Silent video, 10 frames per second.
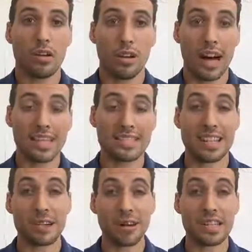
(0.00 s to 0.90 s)
I
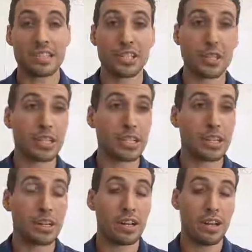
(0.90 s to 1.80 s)
set
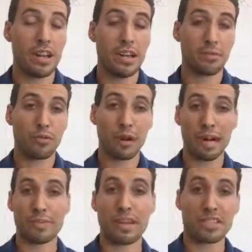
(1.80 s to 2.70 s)
criteria for my
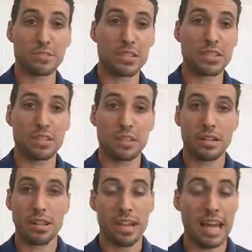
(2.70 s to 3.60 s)
investment,
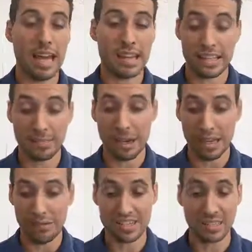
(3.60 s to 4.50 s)
and that's my
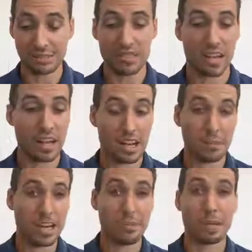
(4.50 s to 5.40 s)
investing of
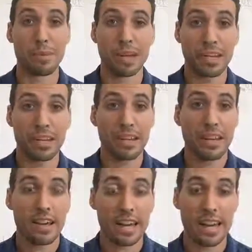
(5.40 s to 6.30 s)
time and my money.
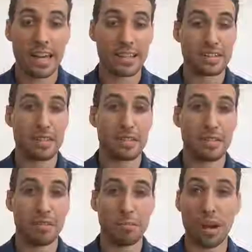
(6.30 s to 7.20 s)
And
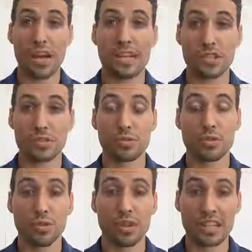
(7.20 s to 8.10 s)
my initial
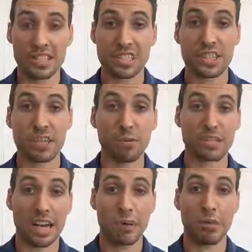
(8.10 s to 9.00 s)
criteria
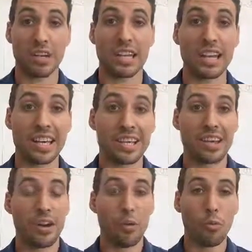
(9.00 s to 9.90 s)
was I want to get
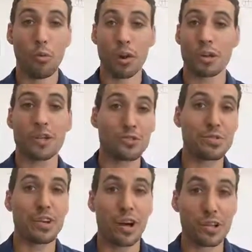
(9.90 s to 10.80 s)

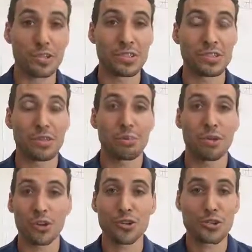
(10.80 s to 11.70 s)
$100
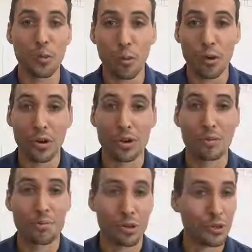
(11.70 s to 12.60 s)
per door
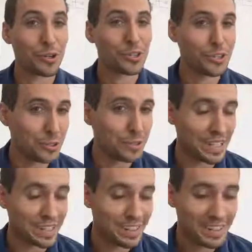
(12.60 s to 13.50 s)
per unit.